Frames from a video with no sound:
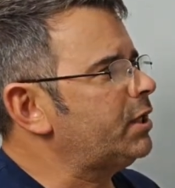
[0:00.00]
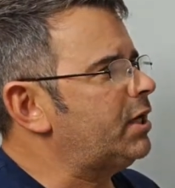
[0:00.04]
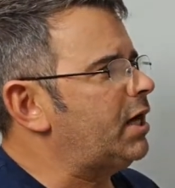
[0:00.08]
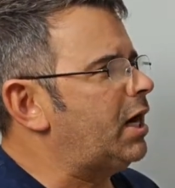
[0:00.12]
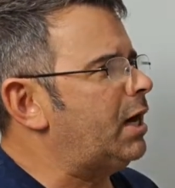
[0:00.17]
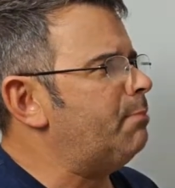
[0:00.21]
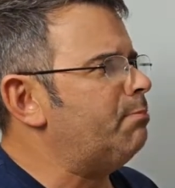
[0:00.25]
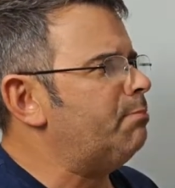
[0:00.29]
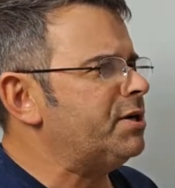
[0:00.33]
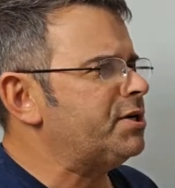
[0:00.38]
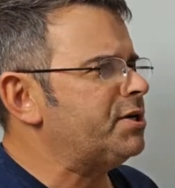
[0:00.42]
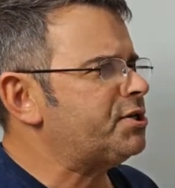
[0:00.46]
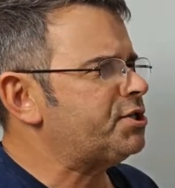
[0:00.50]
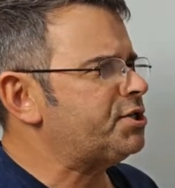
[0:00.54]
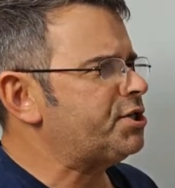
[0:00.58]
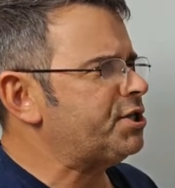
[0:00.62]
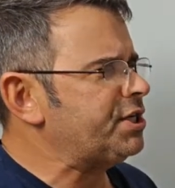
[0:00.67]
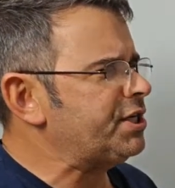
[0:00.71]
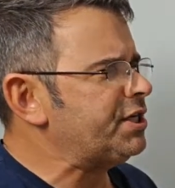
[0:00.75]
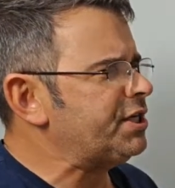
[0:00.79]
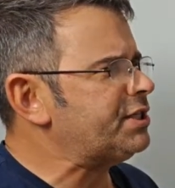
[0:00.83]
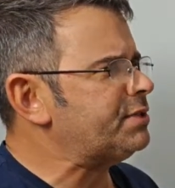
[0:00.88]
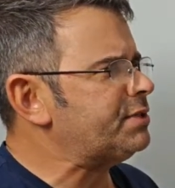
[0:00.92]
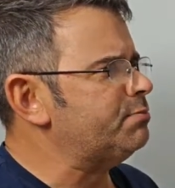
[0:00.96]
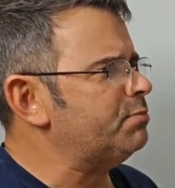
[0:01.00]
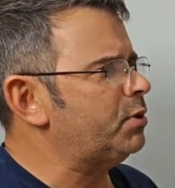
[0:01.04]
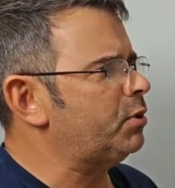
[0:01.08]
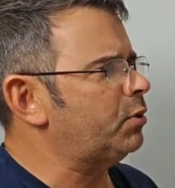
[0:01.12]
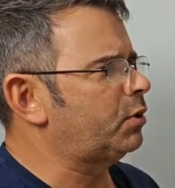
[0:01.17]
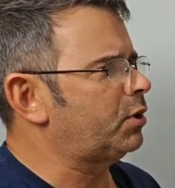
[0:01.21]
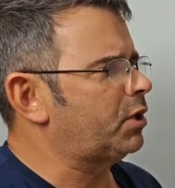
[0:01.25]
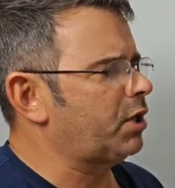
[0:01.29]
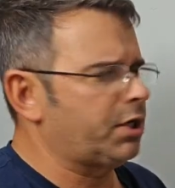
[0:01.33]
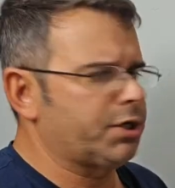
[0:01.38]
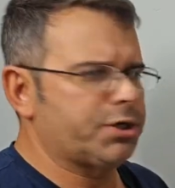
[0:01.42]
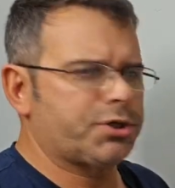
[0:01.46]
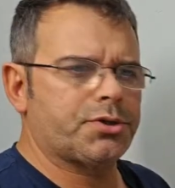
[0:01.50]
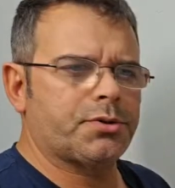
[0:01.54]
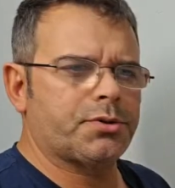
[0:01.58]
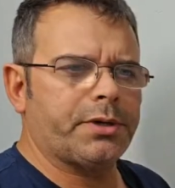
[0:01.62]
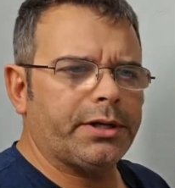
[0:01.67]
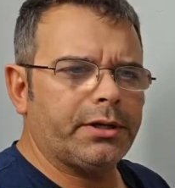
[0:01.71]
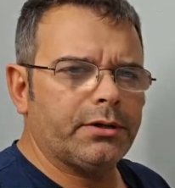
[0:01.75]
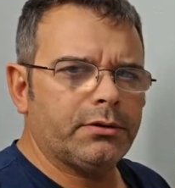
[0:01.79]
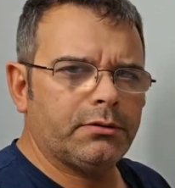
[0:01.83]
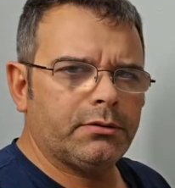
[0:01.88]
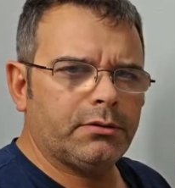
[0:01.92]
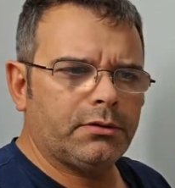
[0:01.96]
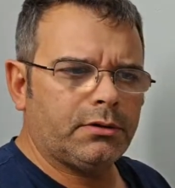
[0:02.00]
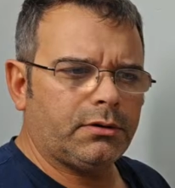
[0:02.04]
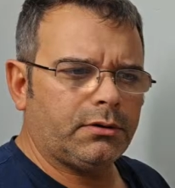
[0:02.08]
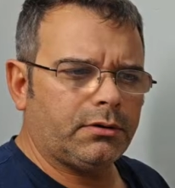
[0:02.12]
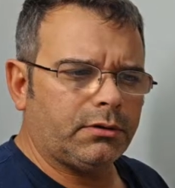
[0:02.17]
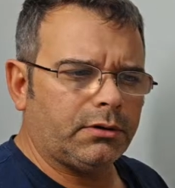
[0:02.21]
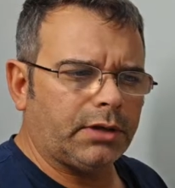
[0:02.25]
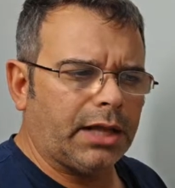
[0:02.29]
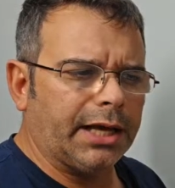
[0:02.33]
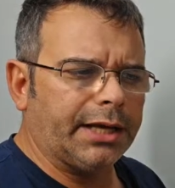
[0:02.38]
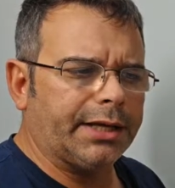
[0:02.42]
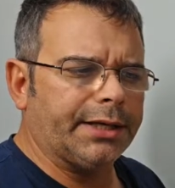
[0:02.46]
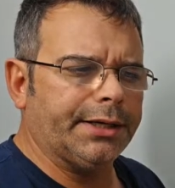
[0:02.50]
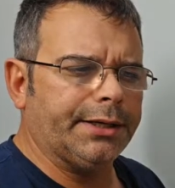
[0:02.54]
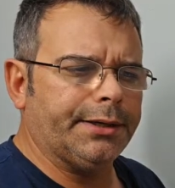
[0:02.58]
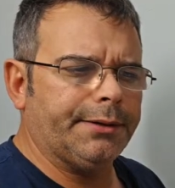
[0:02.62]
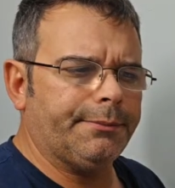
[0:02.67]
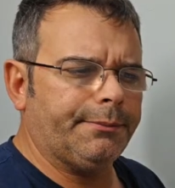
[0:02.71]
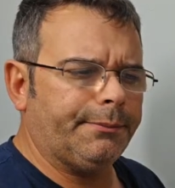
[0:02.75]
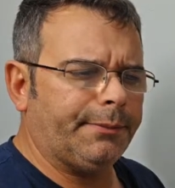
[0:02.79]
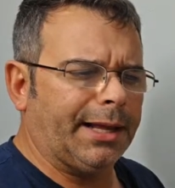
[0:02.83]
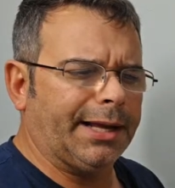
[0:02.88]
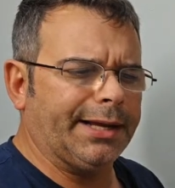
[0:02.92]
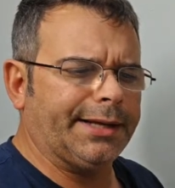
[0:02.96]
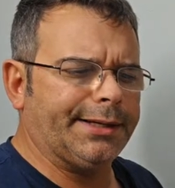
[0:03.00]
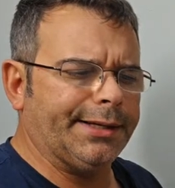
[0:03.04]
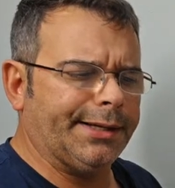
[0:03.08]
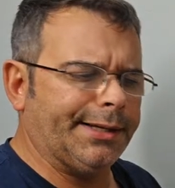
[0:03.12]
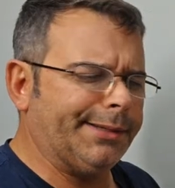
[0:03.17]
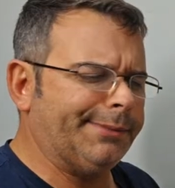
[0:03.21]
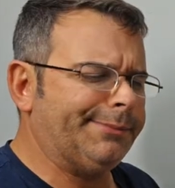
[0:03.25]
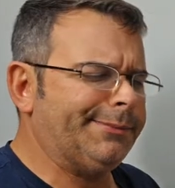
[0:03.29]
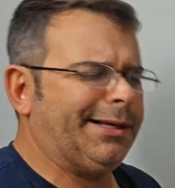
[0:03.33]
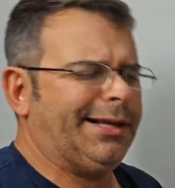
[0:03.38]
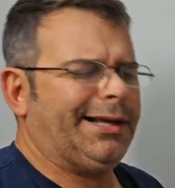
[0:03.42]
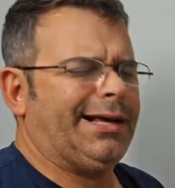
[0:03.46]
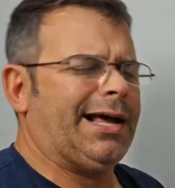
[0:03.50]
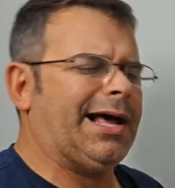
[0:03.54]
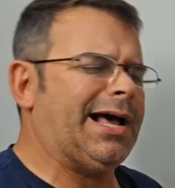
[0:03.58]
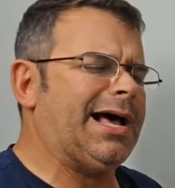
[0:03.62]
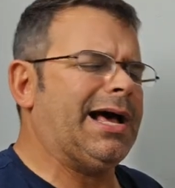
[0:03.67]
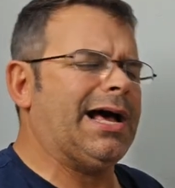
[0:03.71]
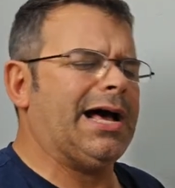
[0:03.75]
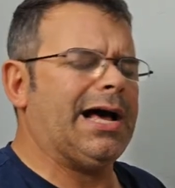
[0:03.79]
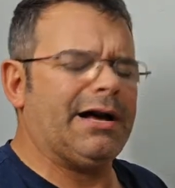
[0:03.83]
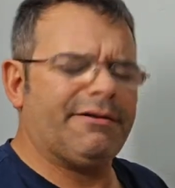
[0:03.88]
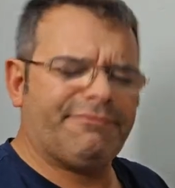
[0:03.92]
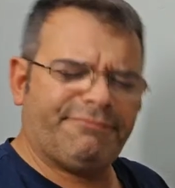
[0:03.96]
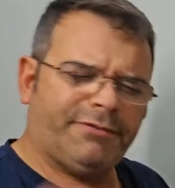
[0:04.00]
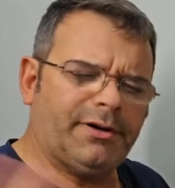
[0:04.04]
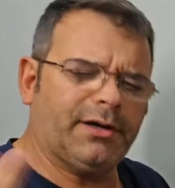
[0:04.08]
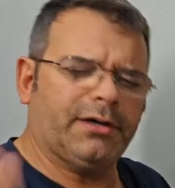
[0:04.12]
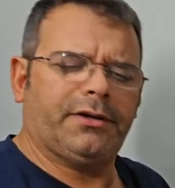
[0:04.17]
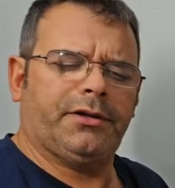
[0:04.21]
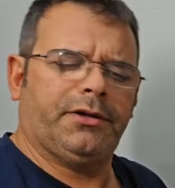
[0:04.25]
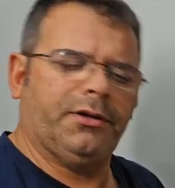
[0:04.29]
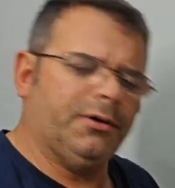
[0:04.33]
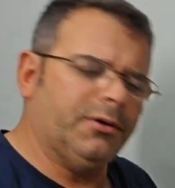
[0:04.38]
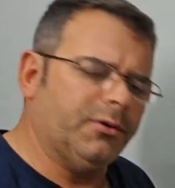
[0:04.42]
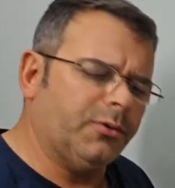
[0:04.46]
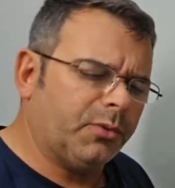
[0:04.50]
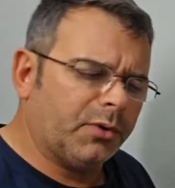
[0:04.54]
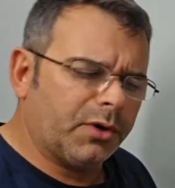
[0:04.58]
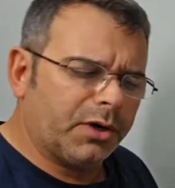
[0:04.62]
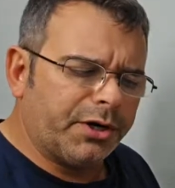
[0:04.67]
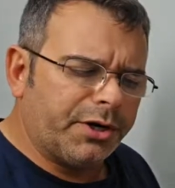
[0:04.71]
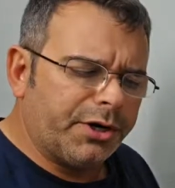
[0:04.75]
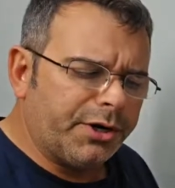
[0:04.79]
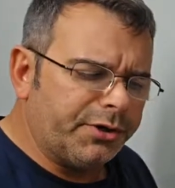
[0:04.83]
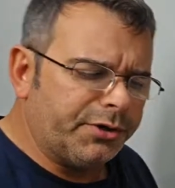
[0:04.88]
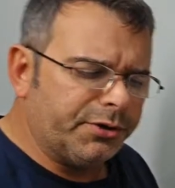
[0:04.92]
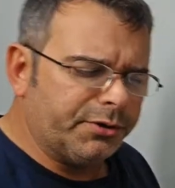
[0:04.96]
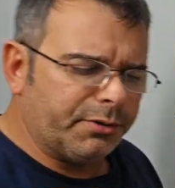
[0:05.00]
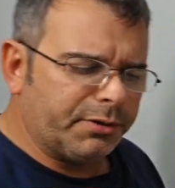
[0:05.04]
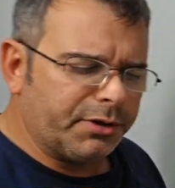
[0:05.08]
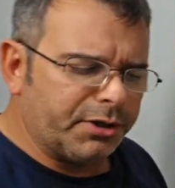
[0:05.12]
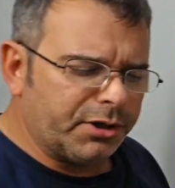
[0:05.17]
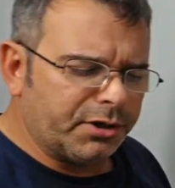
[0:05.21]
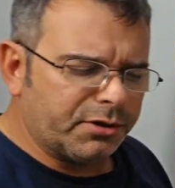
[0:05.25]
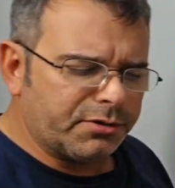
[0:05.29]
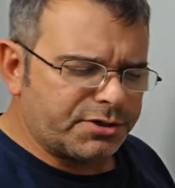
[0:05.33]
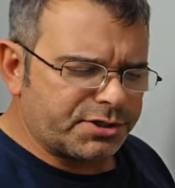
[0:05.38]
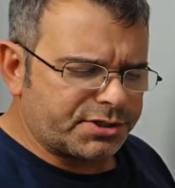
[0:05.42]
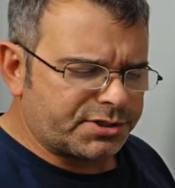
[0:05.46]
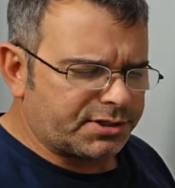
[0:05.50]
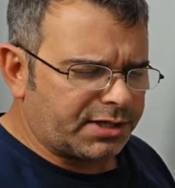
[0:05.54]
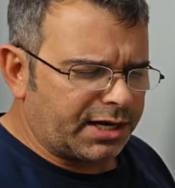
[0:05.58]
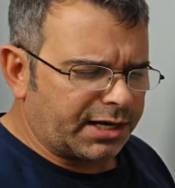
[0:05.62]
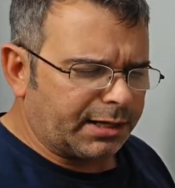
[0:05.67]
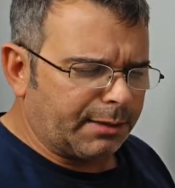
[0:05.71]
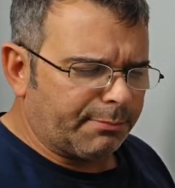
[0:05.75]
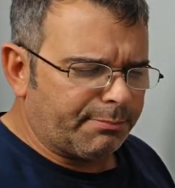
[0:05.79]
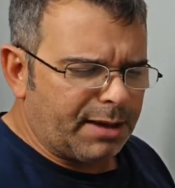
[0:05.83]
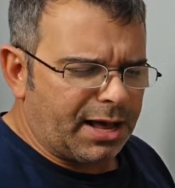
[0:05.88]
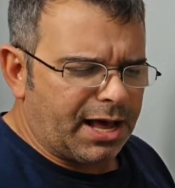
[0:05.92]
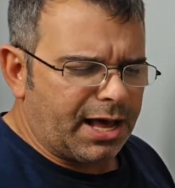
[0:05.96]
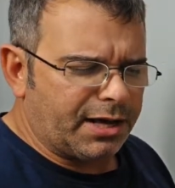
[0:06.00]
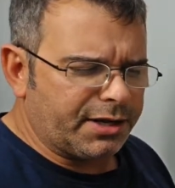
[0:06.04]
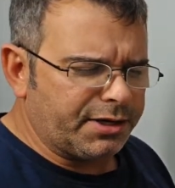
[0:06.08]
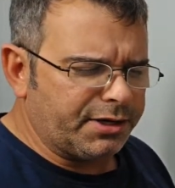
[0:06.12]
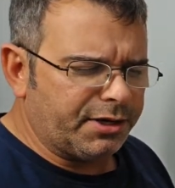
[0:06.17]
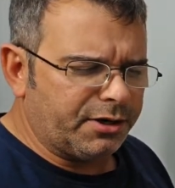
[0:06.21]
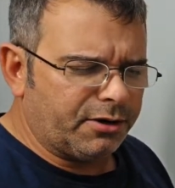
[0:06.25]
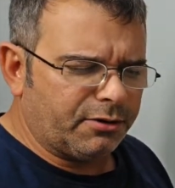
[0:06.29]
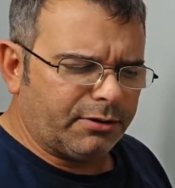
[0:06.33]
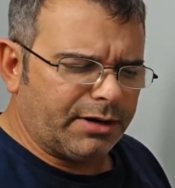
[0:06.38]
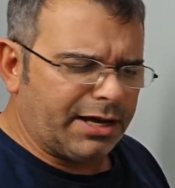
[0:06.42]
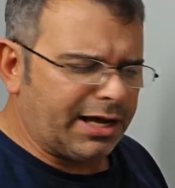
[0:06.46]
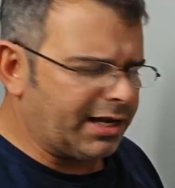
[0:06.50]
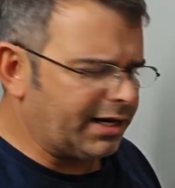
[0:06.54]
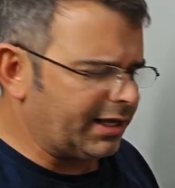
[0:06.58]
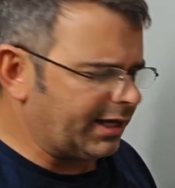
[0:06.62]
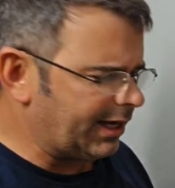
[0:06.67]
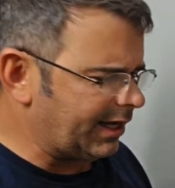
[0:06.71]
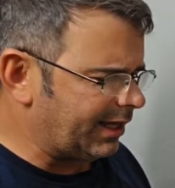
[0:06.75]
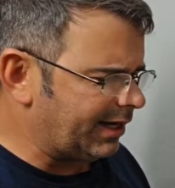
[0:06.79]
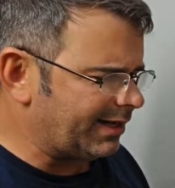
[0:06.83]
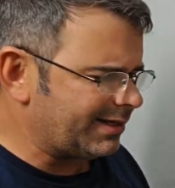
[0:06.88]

A machismo country. Like a fuck you, we're gonna do it, just like a bat, and